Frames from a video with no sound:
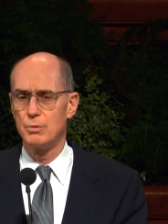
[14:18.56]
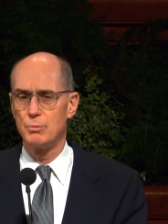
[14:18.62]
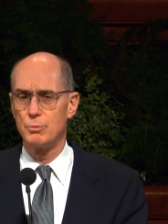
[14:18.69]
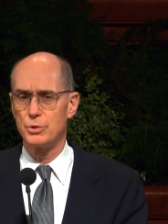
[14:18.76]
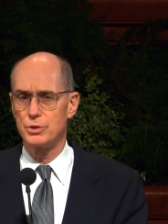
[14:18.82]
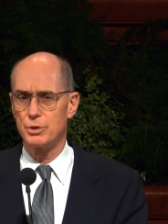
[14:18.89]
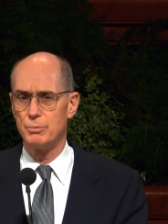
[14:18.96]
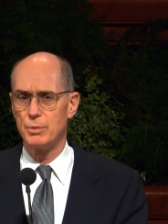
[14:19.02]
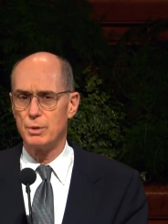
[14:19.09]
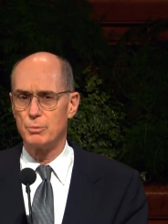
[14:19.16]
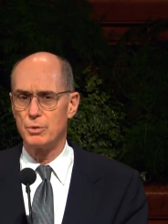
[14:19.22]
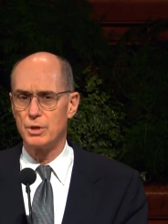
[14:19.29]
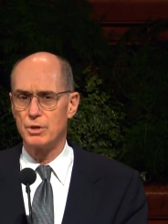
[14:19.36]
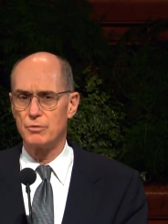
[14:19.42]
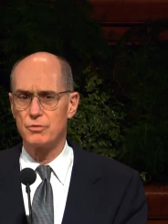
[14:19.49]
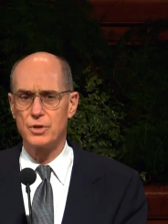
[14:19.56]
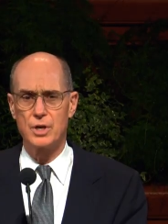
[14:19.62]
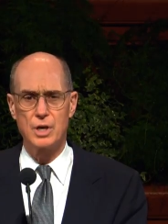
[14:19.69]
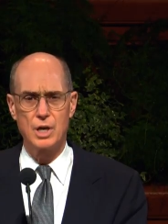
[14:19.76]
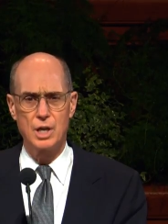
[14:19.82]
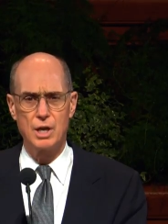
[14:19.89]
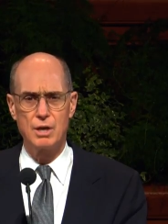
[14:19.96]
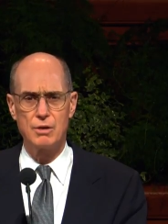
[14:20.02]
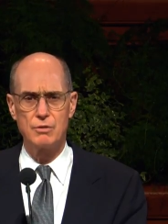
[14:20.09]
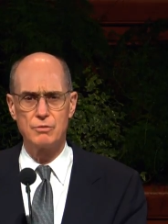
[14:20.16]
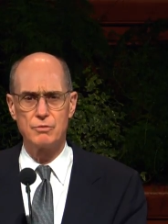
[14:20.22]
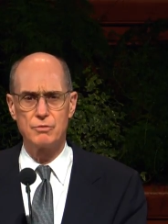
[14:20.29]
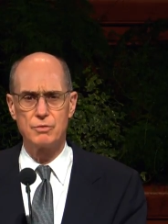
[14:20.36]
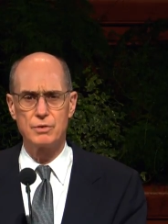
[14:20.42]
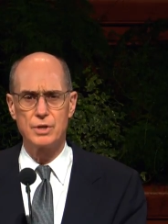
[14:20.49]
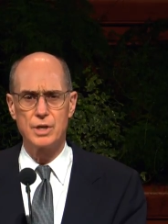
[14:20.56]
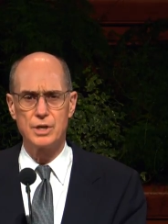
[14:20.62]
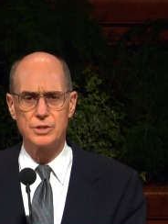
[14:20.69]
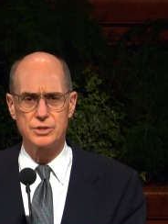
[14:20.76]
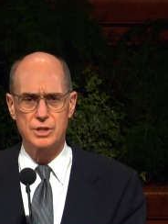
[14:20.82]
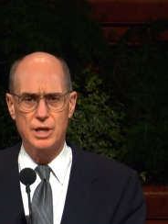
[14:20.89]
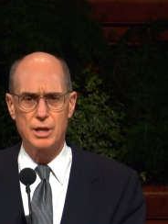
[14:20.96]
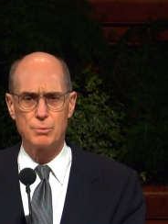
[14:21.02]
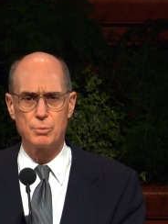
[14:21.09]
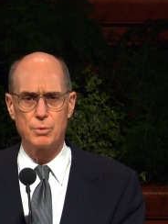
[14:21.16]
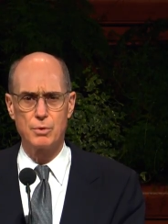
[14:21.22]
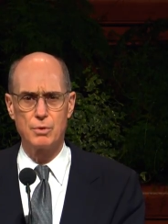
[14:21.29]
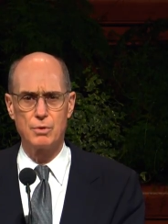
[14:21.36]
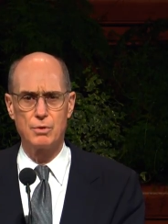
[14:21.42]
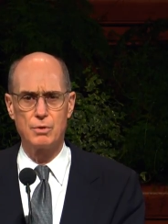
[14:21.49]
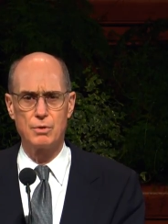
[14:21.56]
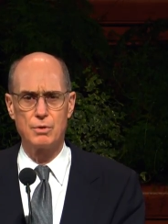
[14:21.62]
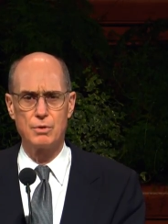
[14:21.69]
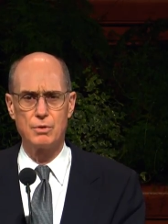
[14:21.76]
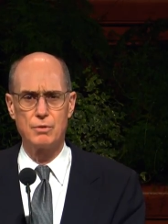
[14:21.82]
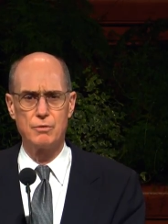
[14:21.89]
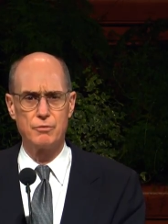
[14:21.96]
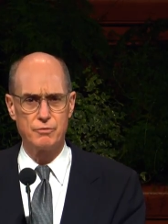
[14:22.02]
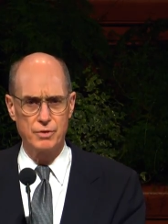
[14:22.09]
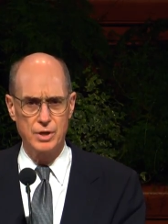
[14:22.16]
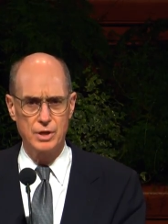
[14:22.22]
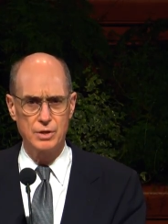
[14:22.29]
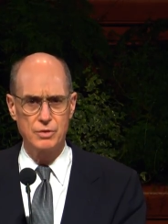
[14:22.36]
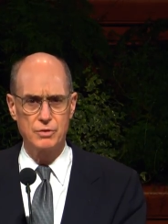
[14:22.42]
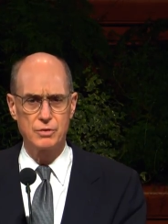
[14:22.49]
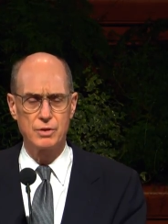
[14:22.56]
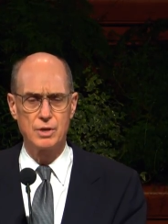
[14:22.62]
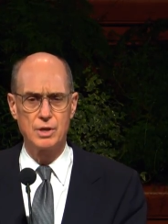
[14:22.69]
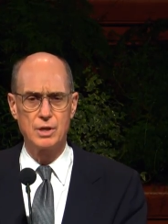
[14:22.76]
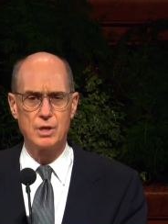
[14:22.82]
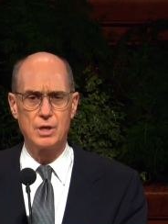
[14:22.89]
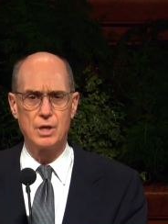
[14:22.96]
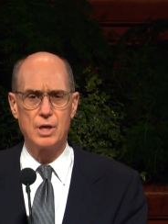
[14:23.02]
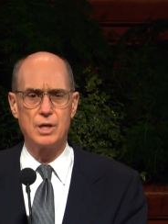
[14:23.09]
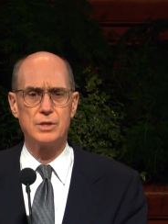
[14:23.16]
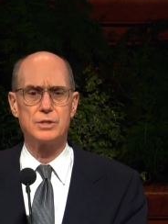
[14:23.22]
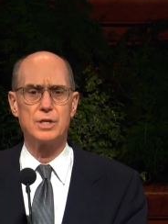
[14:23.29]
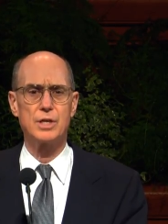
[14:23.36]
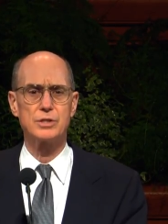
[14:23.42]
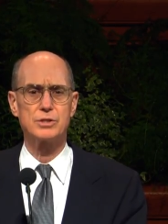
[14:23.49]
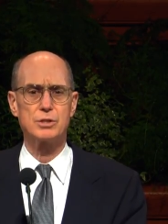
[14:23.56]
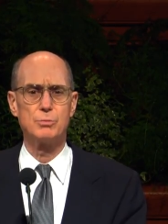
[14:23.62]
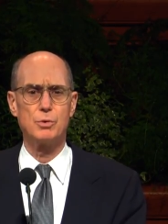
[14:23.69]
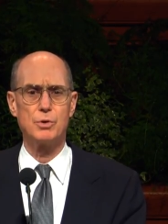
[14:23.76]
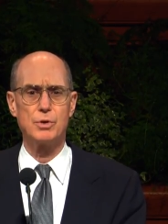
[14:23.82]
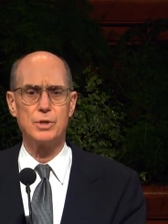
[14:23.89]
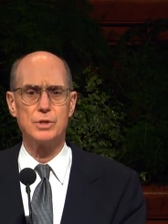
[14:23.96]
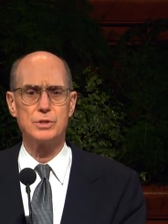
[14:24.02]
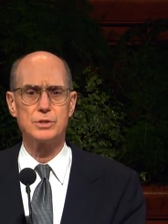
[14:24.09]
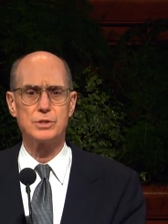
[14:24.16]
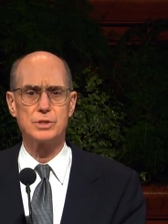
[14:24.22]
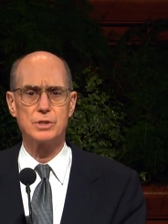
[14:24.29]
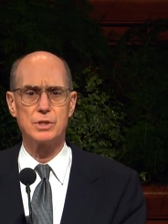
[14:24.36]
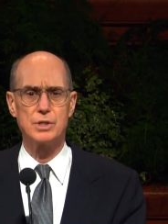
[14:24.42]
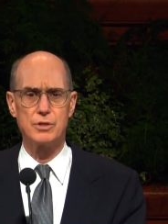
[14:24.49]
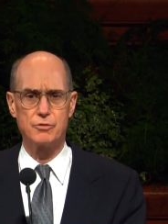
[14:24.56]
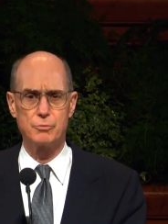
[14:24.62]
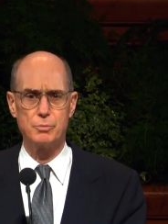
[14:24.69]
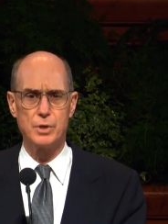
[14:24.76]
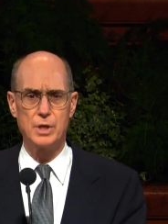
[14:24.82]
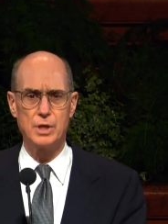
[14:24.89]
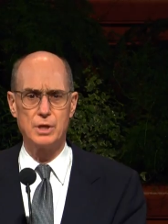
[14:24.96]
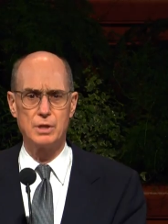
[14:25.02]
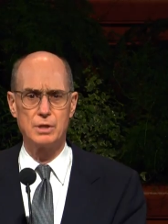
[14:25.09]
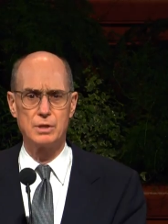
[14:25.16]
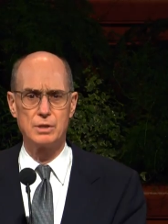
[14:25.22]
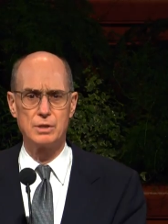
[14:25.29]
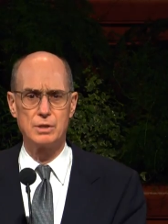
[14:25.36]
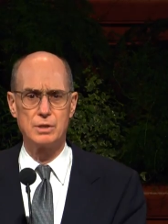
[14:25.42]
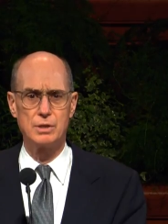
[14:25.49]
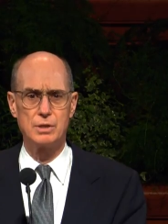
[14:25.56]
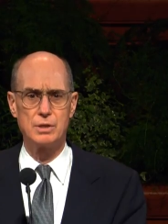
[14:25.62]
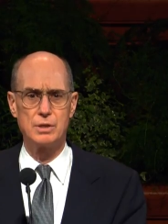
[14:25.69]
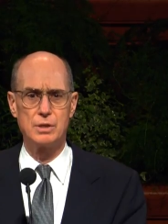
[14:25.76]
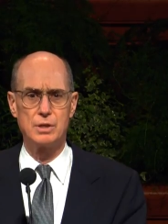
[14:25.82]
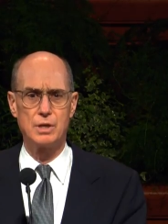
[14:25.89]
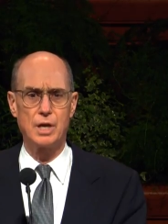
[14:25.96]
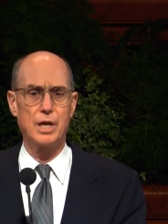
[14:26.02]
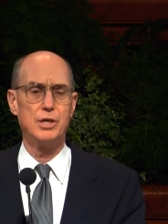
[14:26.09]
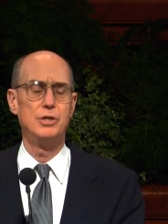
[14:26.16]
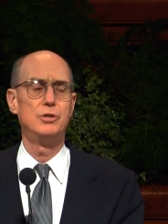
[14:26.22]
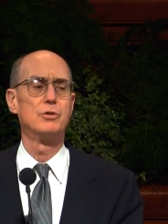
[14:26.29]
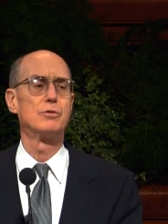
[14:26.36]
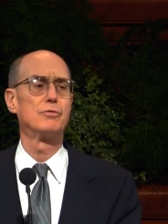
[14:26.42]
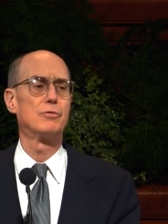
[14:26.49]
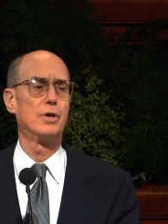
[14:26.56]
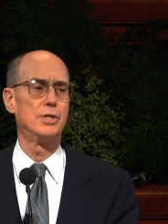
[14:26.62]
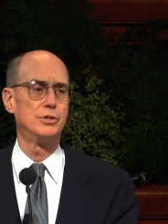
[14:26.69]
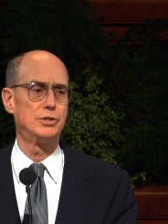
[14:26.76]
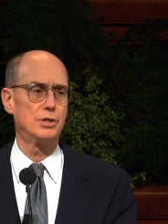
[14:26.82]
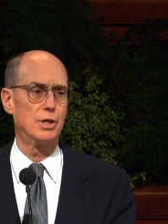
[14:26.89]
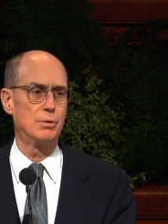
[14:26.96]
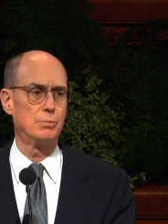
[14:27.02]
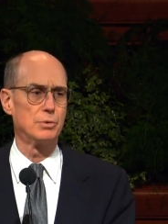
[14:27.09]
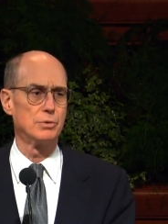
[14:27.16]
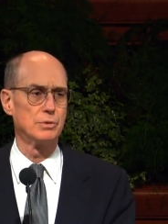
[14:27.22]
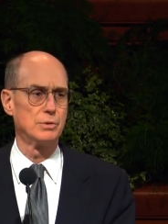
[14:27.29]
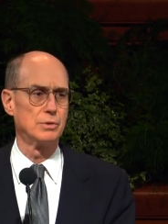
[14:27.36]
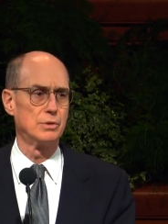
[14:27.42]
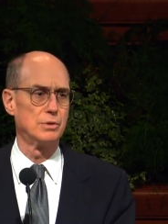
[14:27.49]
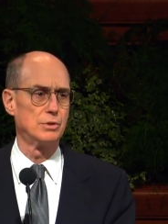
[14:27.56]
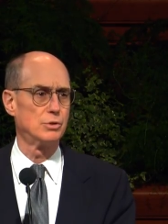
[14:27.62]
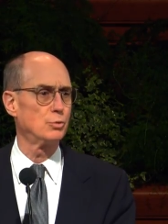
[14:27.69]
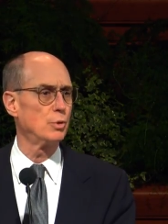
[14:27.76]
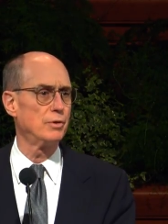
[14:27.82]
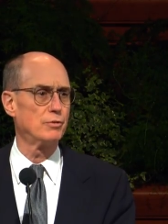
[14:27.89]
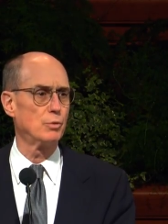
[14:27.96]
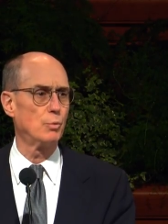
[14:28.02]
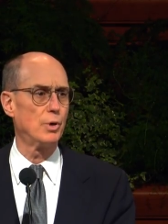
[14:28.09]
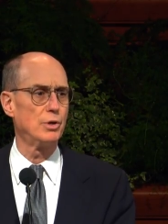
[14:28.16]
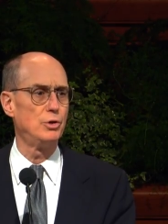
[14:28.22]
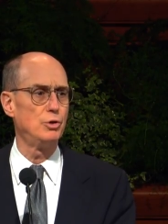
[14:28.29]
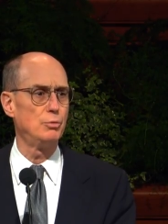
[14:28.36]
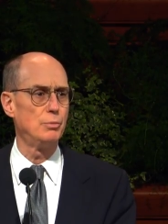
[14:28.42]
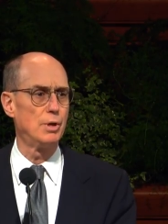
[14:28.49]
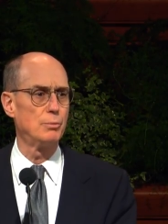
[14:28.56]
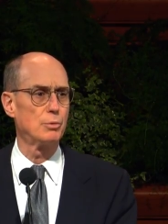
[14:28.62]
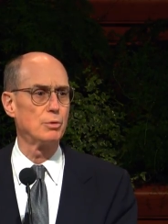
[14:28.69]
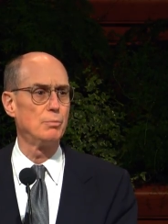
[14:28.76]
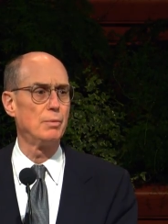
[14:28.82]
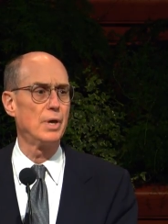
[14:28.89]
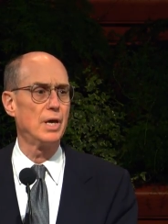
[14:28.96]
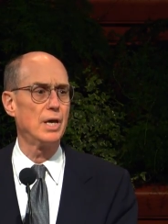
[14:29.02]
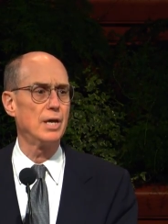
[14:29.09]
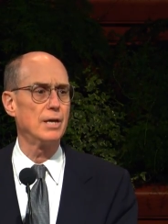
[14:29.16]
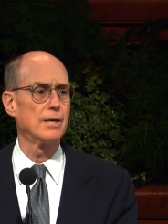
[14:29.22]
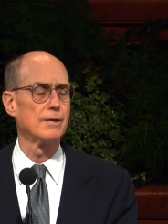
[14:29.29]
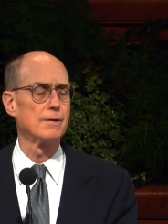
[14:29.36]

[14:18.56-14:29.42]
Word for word: but the memory of their love, example, faith, and testimony still lift me. And your friendship to even one new member may,